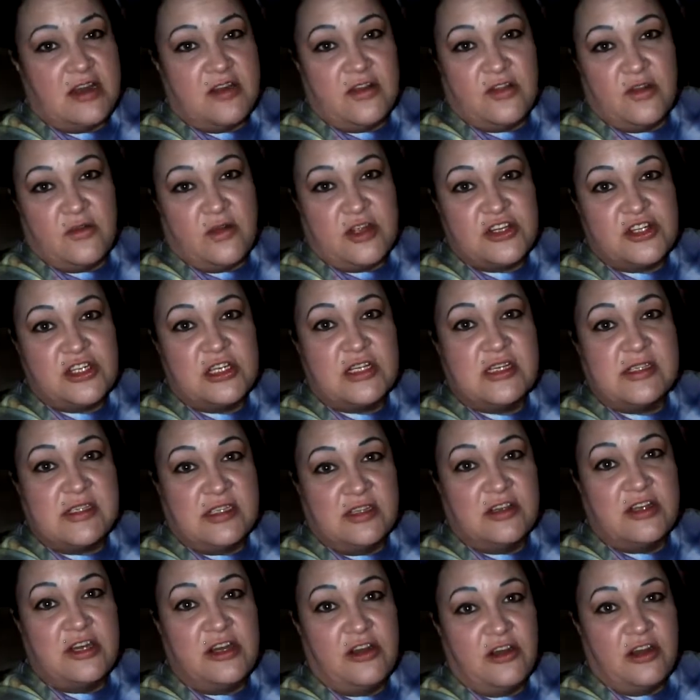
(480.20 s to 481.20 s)
out of the question. It's
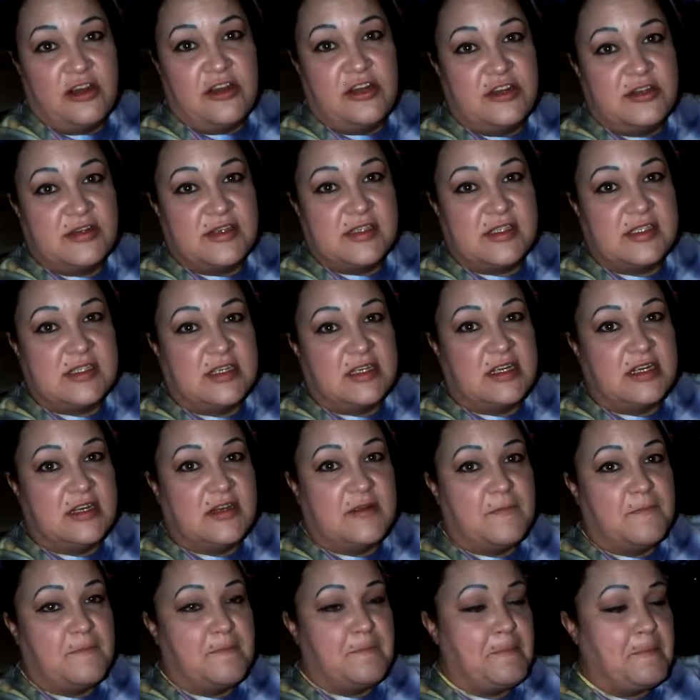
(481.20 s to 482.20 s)
still here in
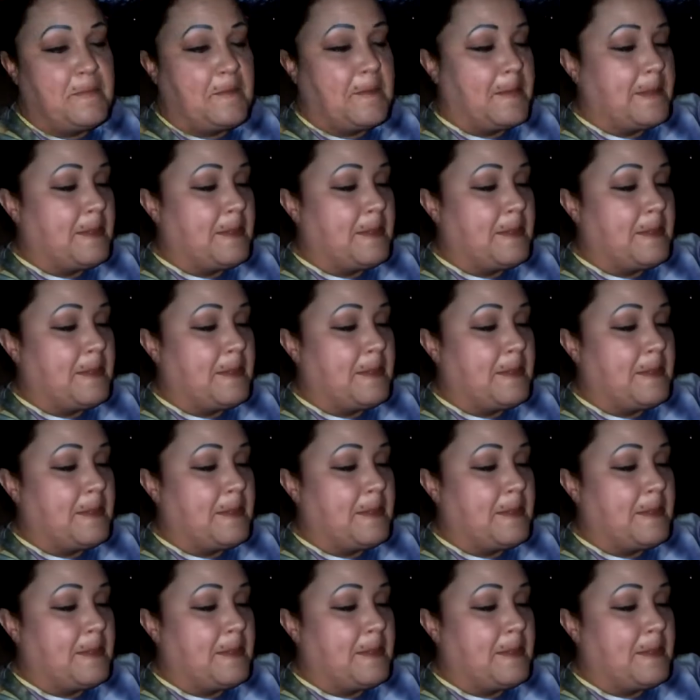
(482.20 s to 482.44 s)
Houston, and